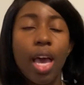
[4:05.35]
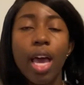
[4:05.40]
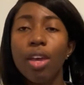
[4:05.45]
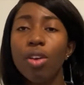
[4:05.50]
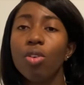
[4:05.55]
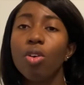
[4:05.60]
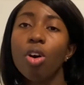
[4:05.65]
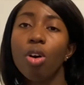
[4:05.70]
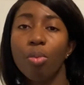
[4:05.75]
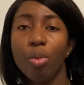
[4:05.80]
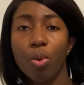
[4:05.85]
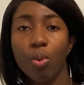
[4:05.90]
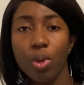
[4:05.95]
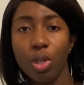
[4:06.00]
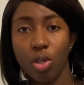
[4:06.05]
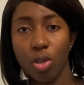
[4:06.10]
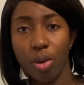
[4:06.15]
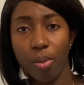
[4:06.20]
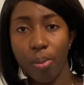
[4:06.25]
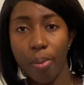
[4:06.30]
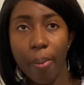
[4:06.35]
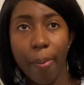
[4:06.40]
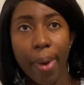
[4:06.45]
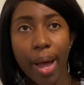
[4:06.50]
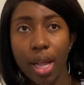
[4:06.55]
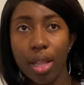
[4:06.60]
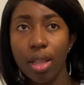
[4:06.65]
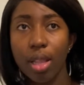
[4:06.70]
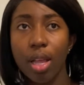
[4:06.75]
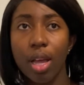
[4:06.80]
Are you coming with your
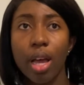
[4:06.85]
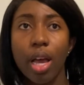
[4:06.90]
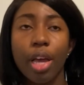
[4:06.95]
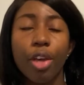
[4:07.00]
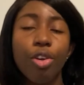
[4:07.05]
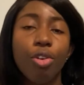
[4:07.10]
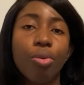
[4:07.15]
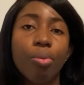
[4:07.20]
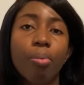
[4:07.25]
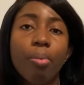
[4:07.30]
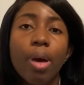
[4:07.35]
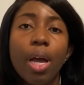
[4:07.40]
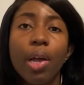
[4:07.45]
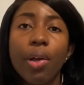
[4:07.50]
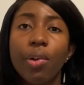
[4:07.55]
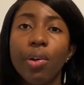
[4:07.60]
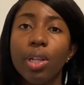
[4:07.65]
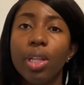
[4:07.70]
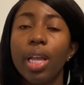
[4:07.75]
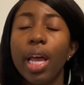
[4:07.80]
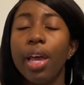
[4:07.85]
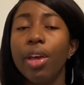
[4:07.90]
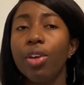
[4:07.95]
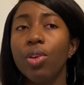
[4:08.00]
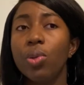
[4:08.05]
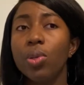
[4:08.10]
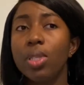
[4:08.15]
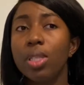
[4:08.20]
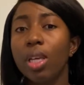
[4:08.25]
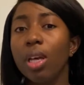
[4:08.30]
partner? Are you married? Are
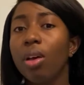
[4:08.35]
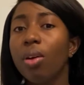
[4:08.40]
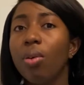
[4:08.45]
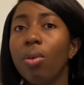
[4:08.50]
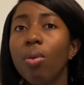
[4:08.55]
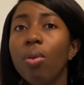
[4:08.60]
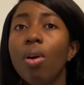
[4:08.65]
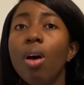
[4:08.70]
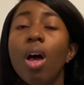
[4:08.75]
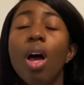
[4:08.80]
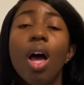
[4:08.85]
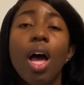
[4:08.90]
you single?